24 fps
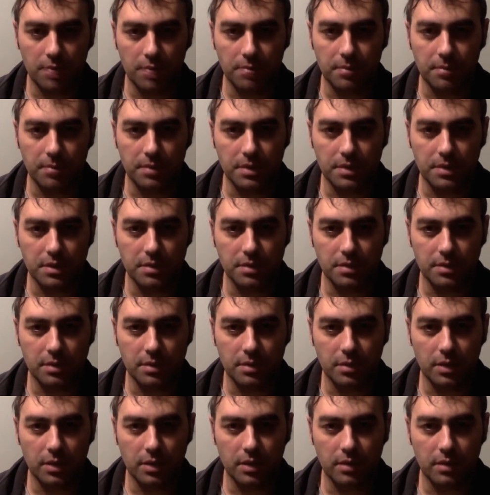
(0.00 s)
but still be
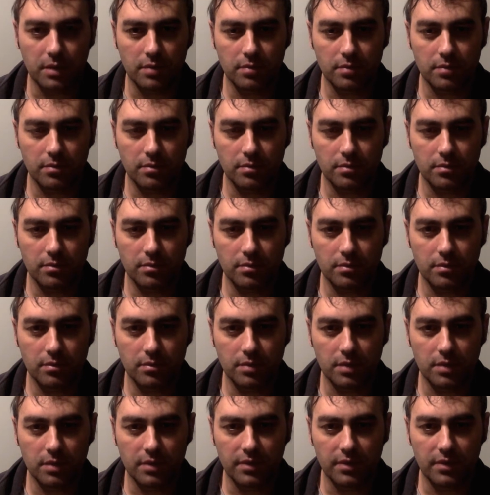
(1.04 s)
quite
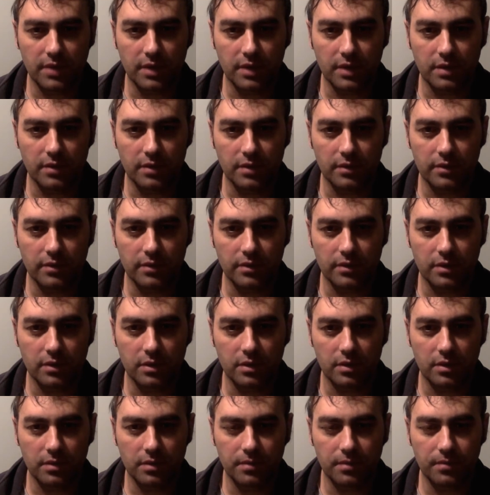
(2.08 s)
effective,
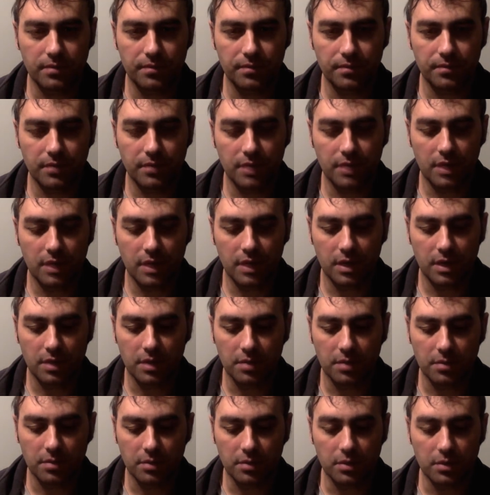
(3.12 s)
um,
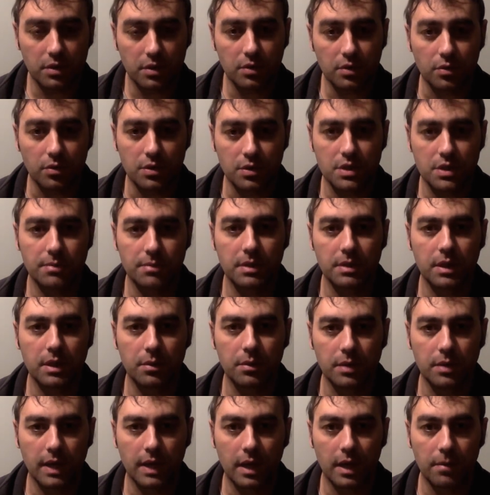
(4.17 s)
or something that
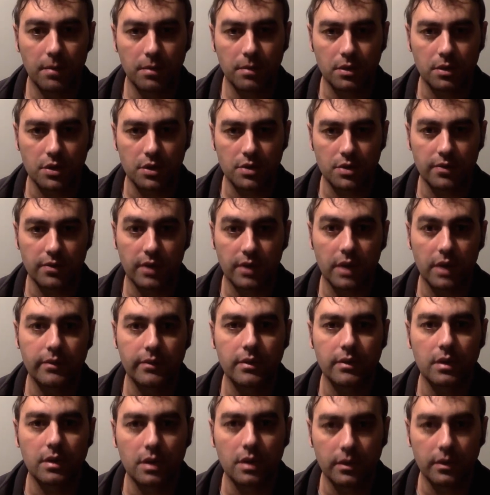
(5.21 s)
would help you to survive
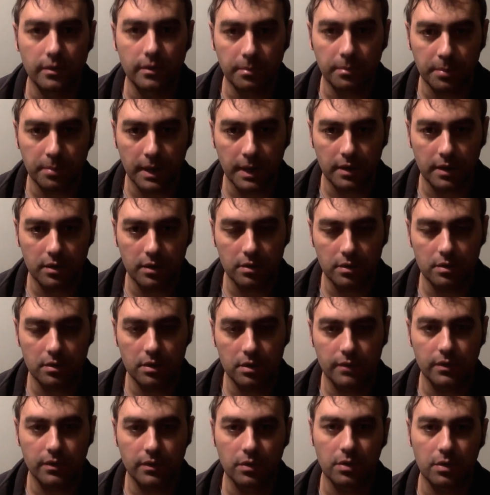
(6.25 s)
even better,
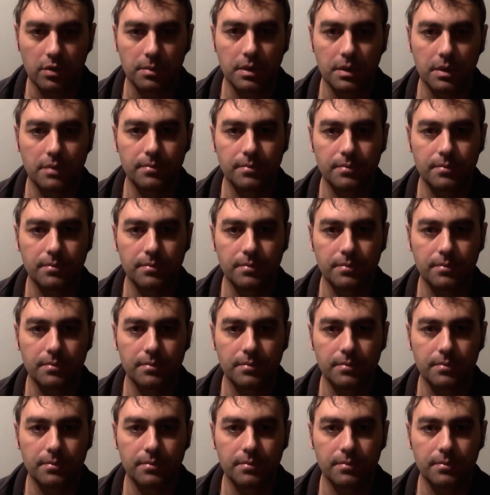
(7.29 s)
if you know what I mean,